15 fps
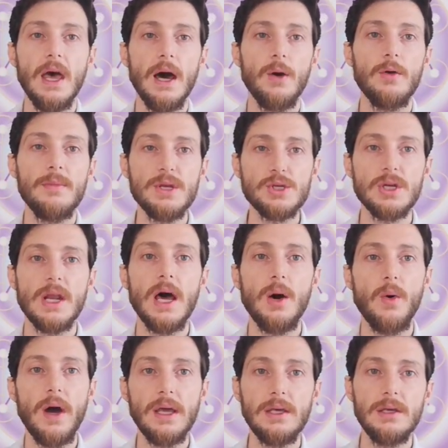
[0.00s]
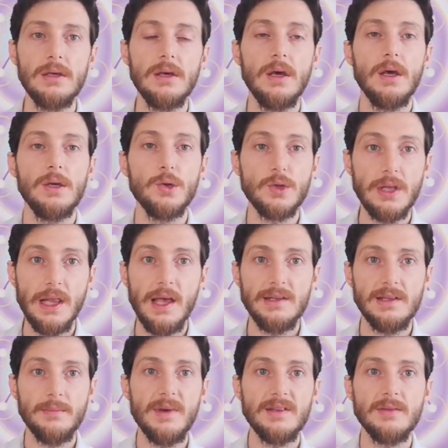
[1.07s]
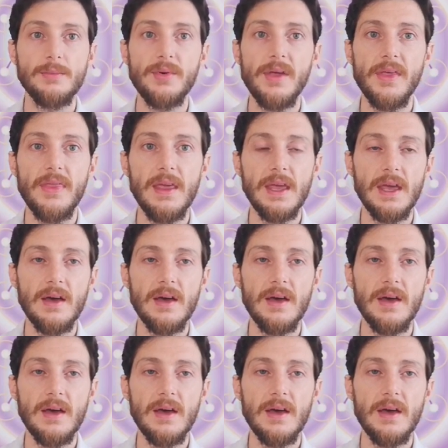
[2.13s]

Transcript: I will mention how I utilize them as breathing.